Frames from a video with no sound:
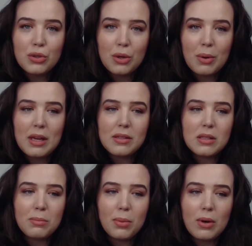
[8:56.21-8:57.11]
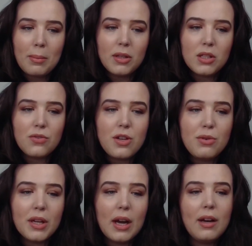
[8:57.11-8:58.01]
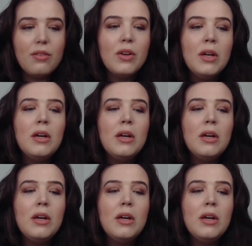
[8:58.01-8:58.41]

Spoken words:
So here's some parameters for you to kind of